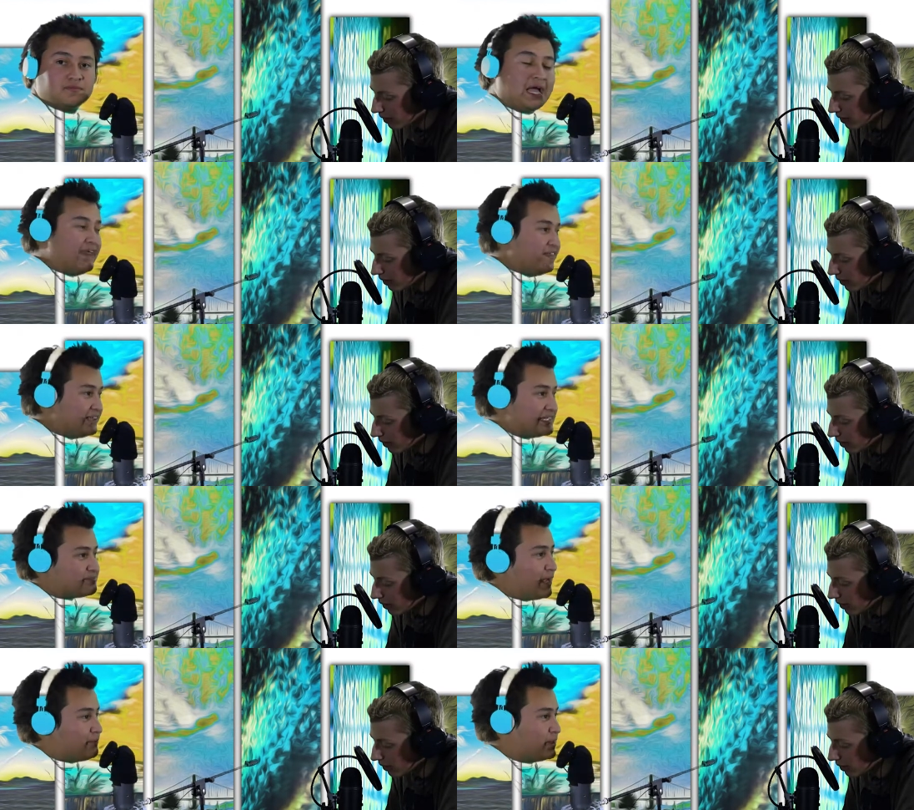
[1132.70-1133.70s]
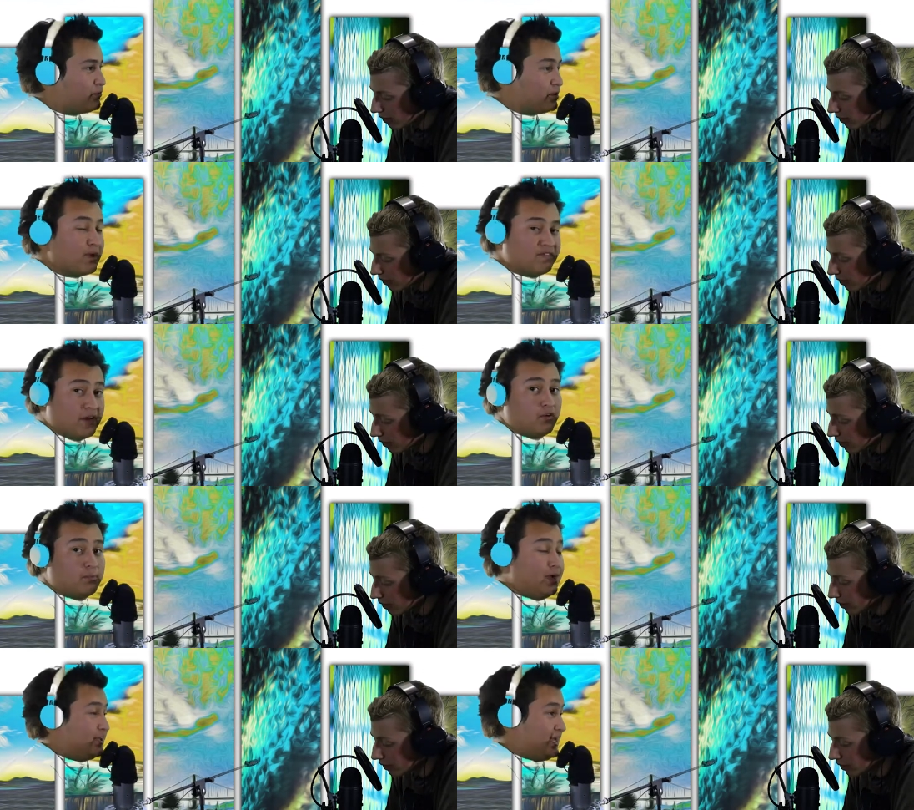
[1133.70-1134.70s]
Speaker 1: I think this might be one of my favorite
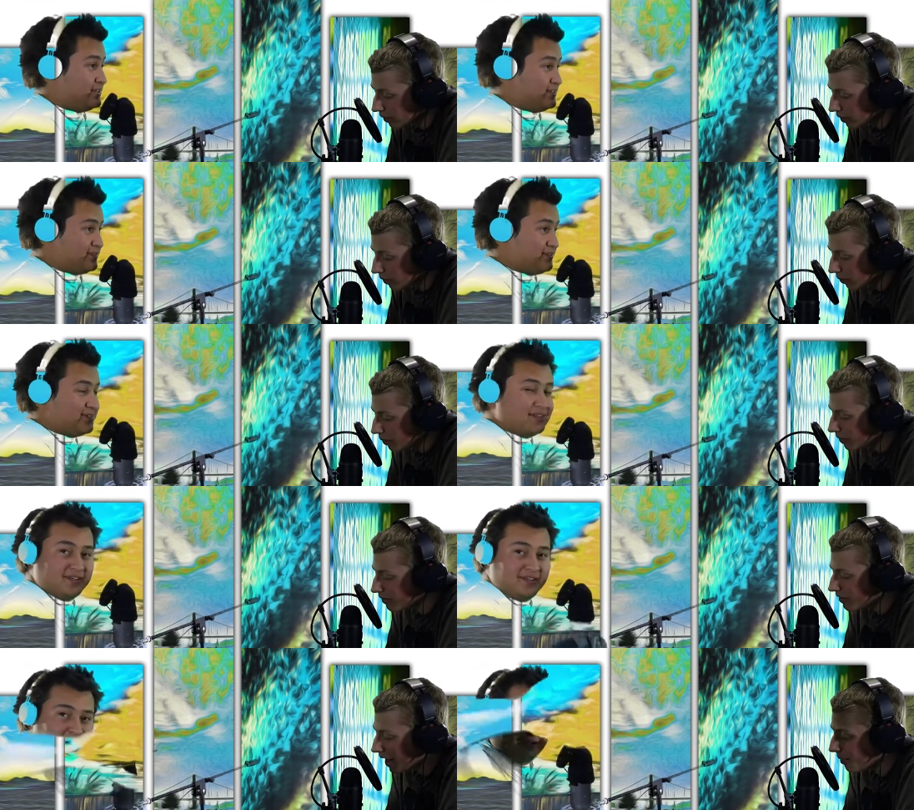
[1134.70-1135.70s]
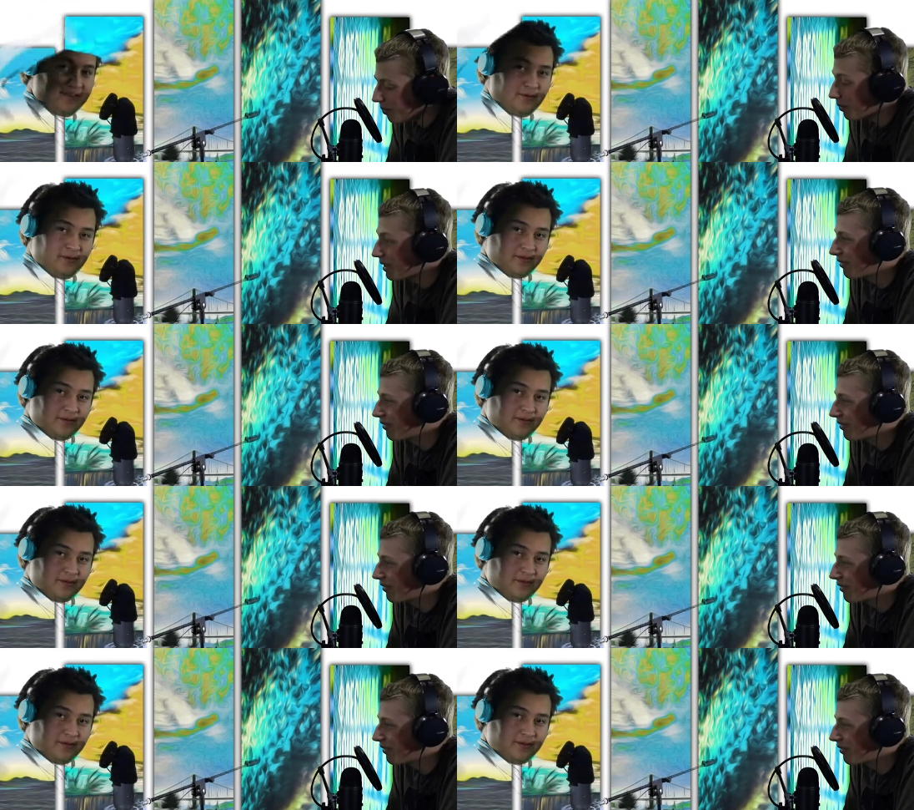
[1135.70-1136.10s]
podcasts.
Speaker 2: What are your top three